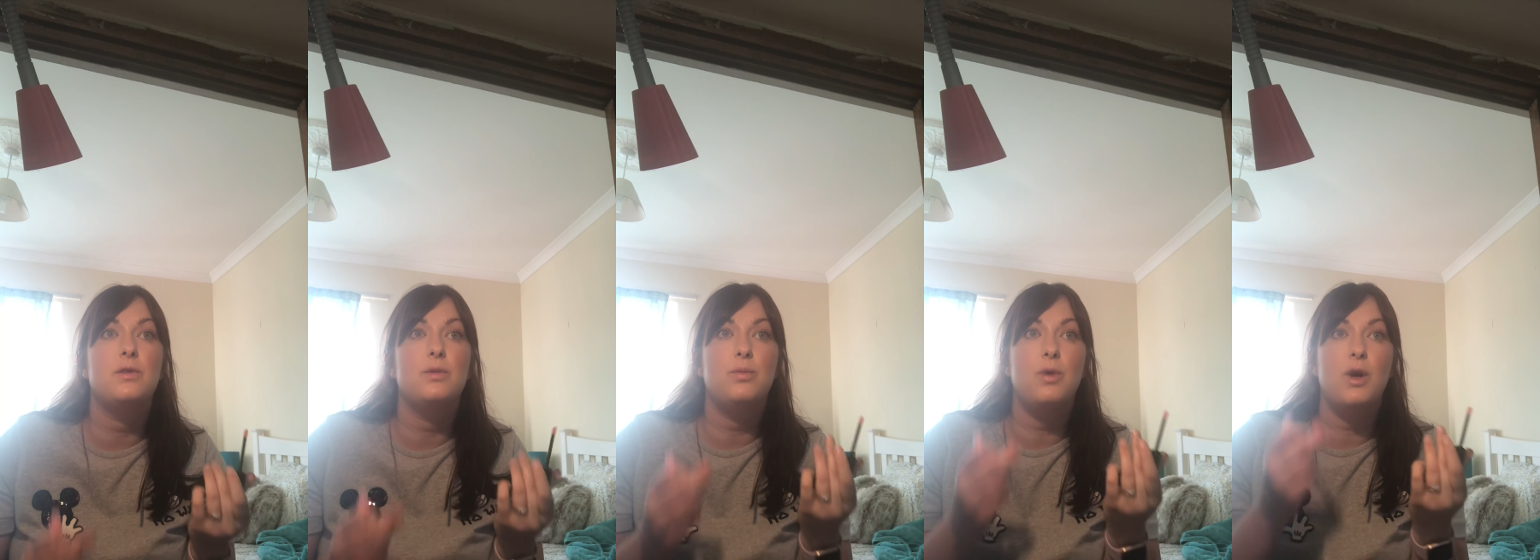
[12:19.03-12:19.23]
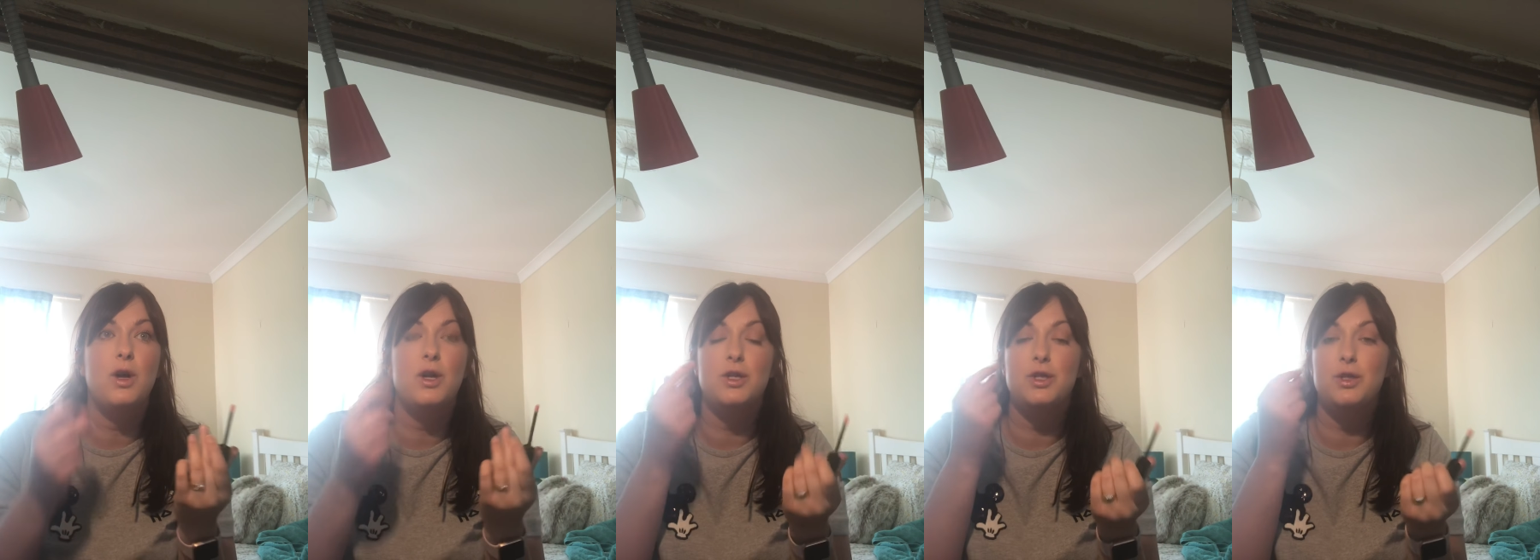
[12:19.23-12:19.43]

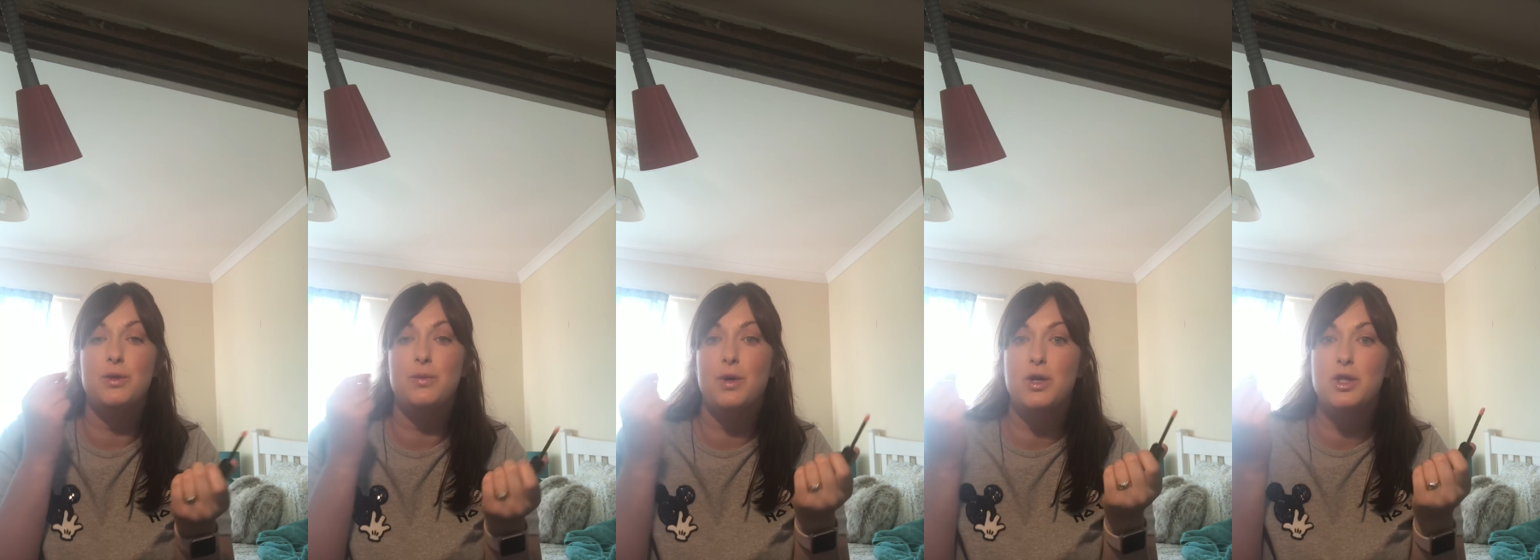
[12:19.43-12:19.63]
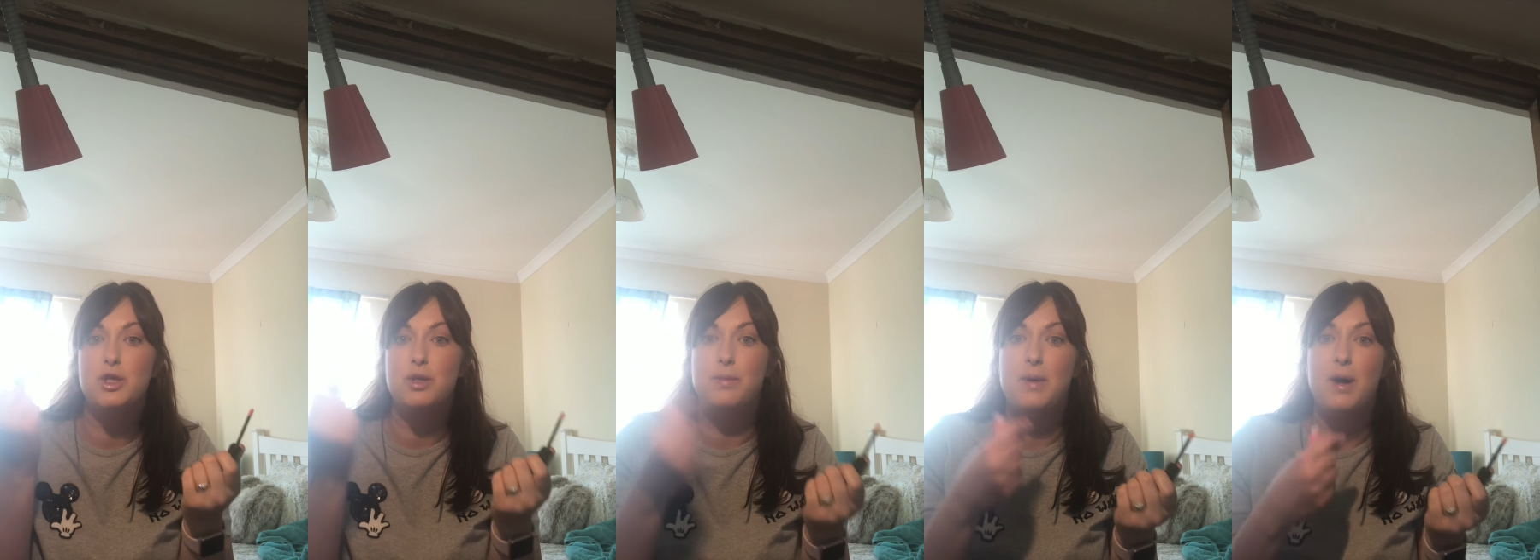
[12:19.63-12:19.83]
to worry too
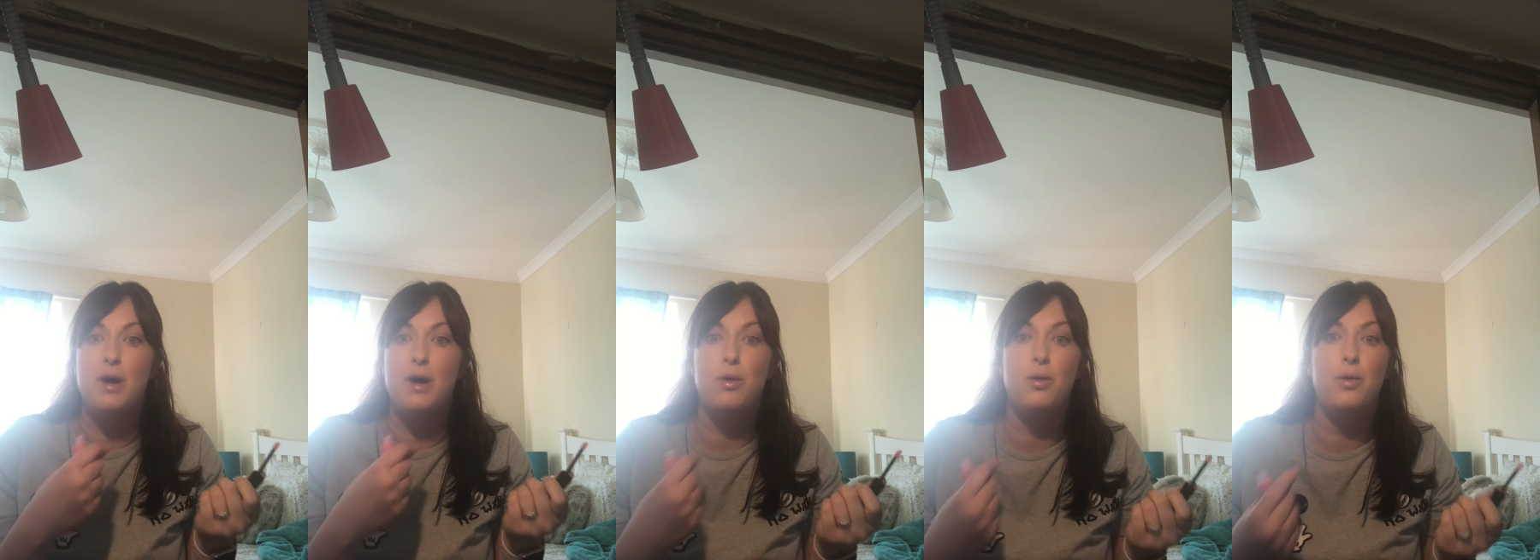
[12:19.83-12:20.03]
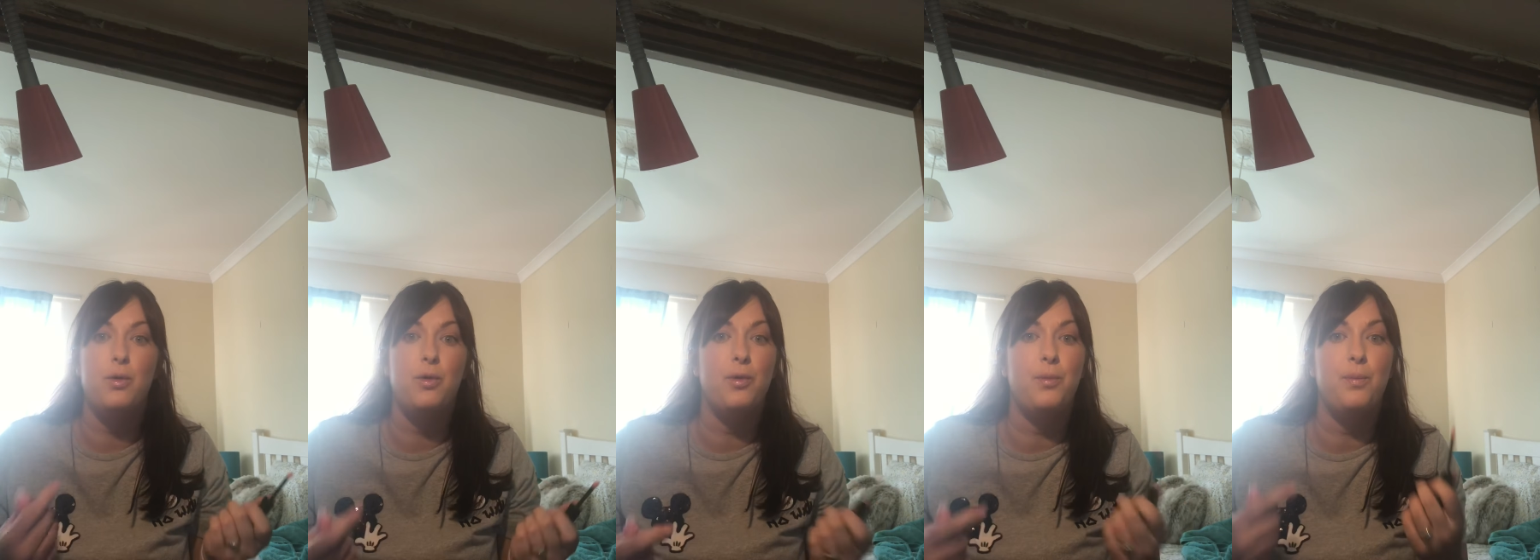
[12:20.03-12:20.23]
much
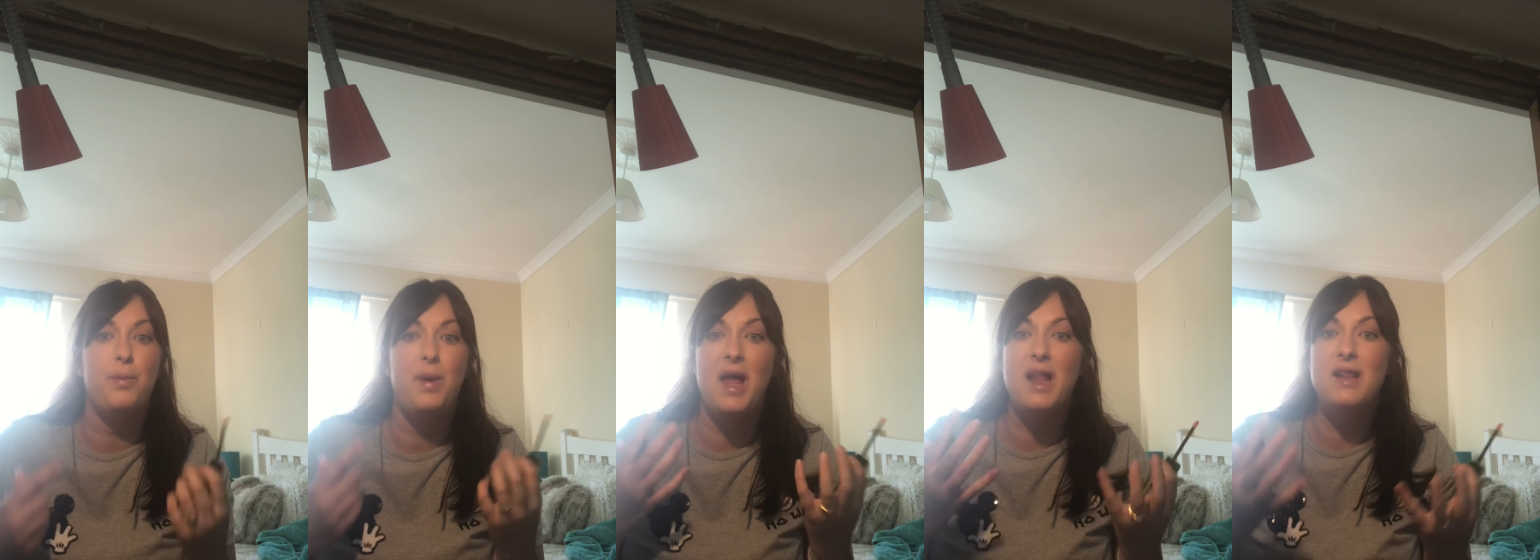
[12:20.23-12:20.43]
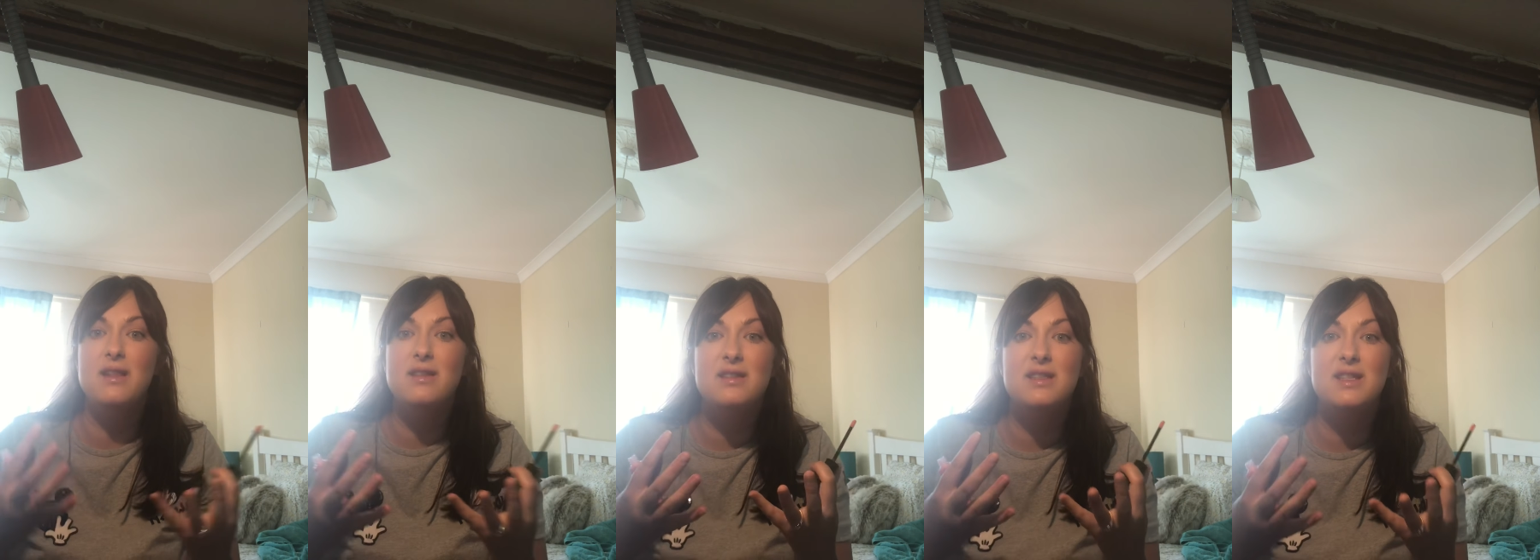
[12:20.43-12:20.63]
about all the
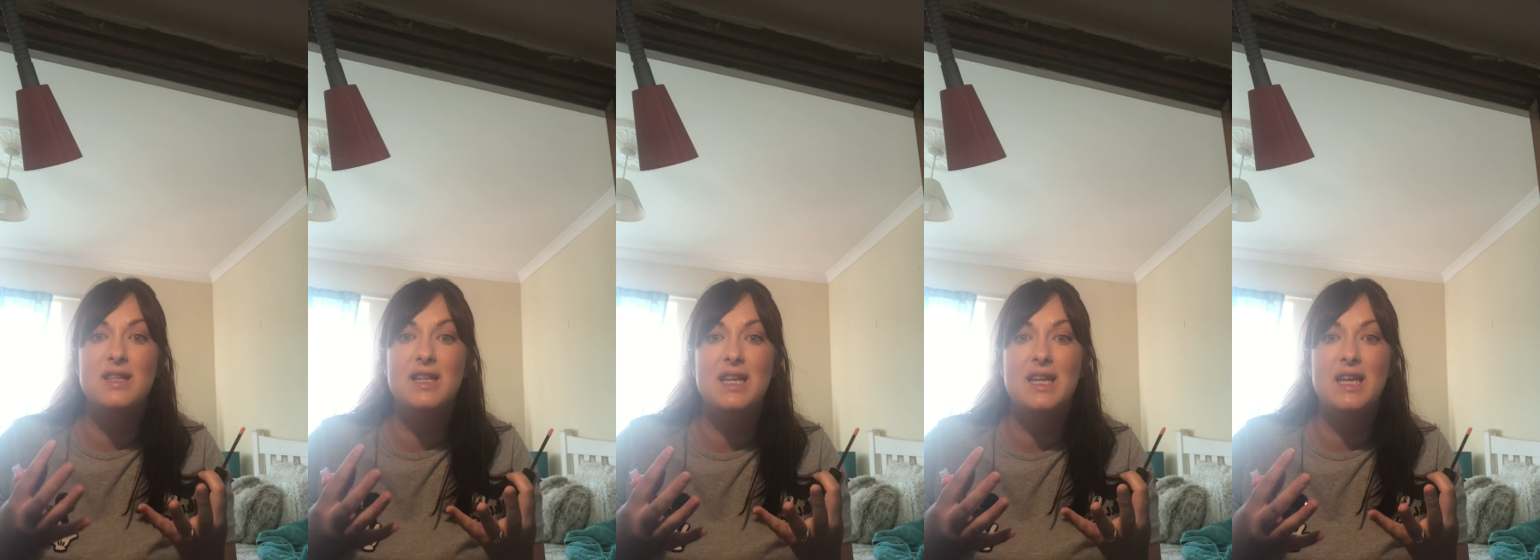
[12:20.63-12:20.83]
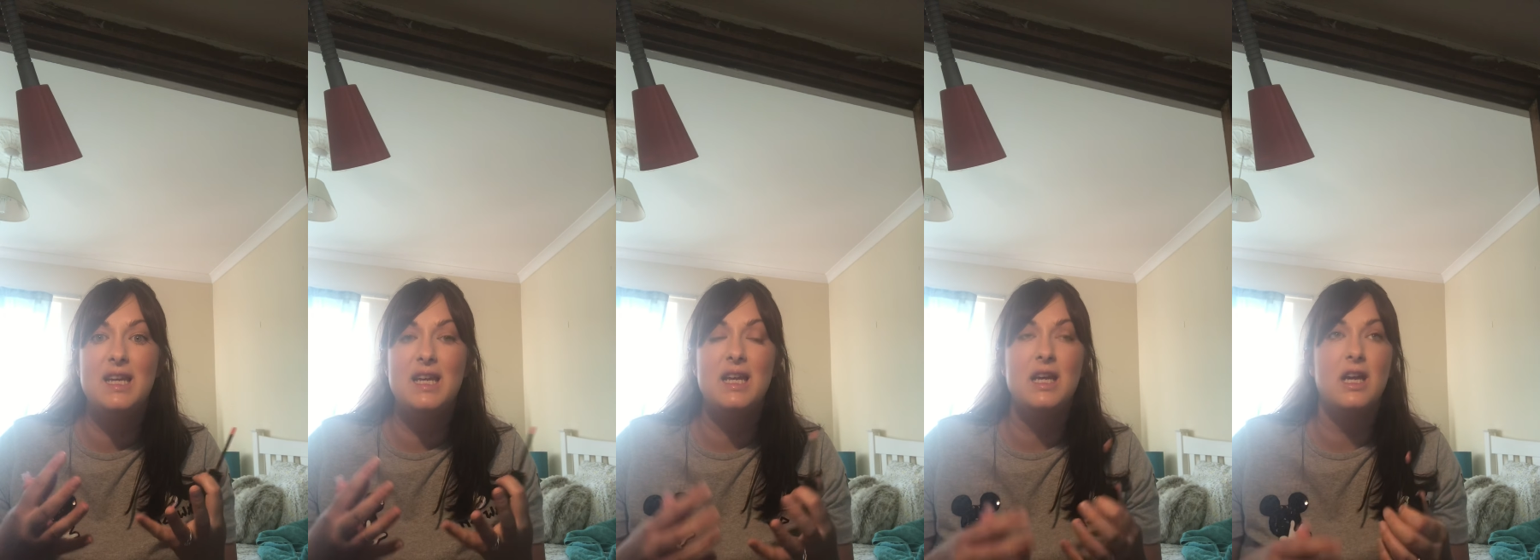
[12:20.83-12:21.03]

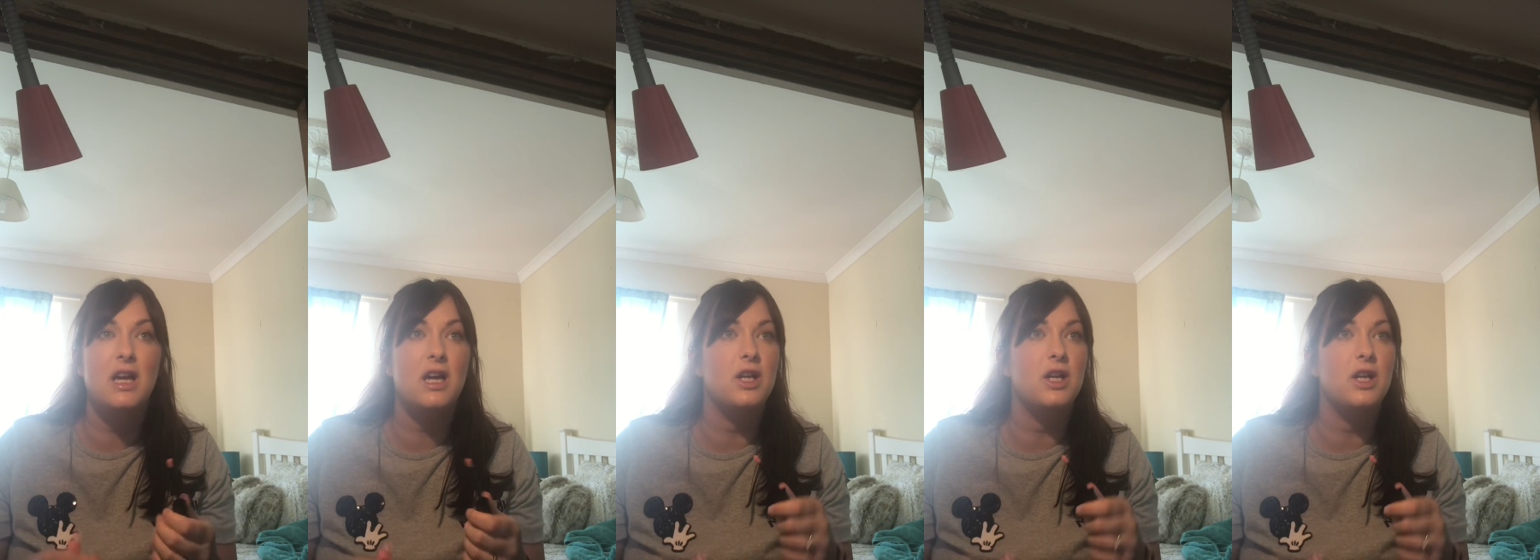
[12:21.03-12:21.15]
penciling.